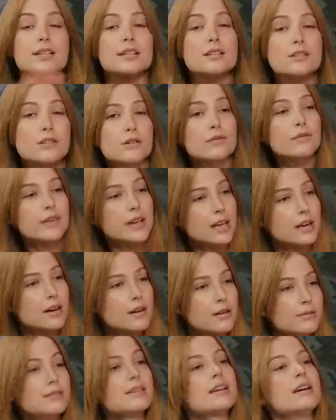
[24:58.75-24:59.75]
I did two
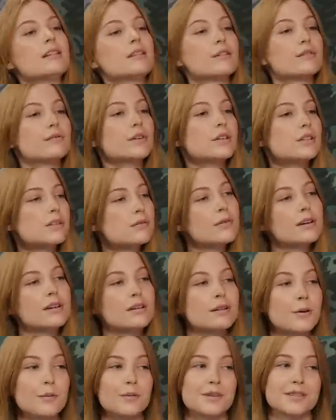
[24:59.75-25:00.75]
videos. The first
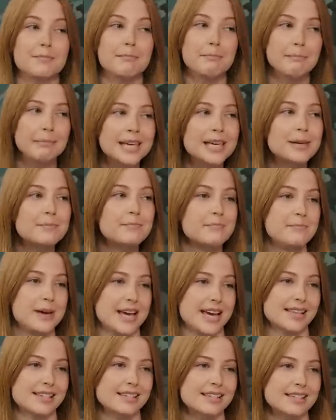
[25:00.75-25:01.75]
one was meme
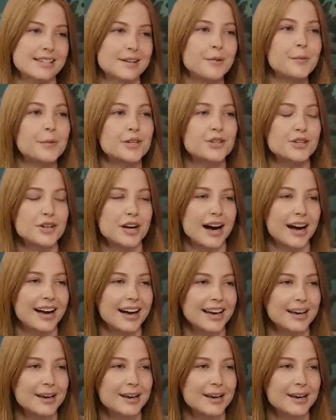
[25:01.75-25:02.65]
based, which I